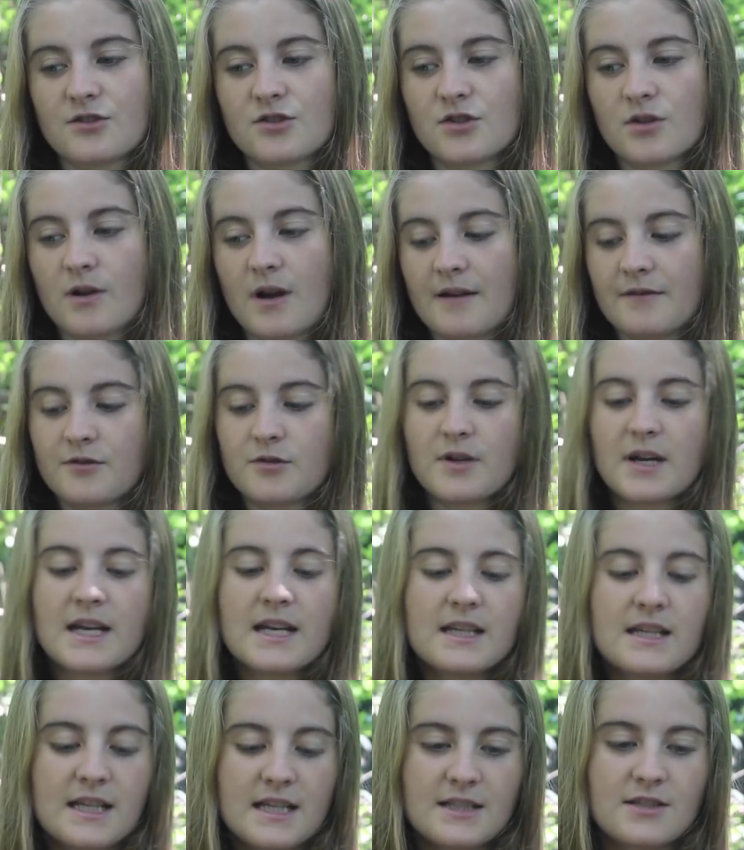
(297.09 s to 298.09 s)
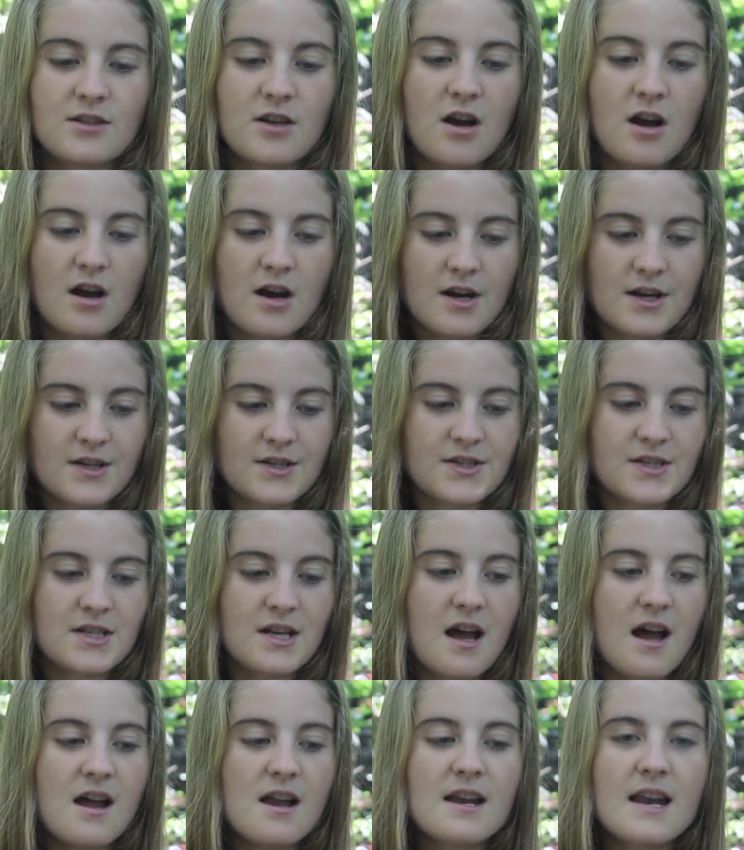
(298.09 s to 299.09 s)
so I've created these cards
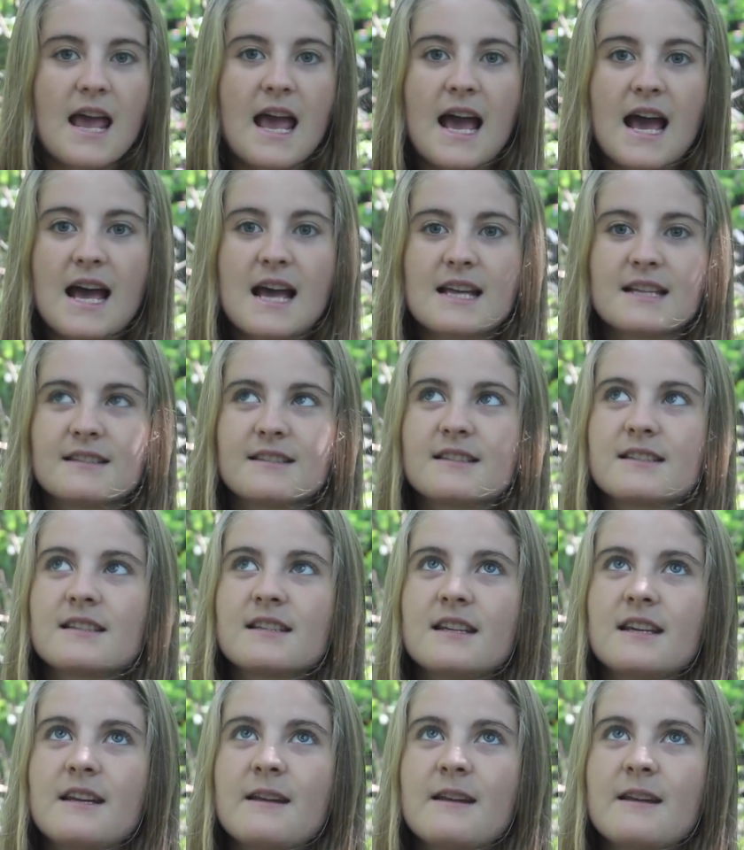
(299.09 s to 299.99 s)
not as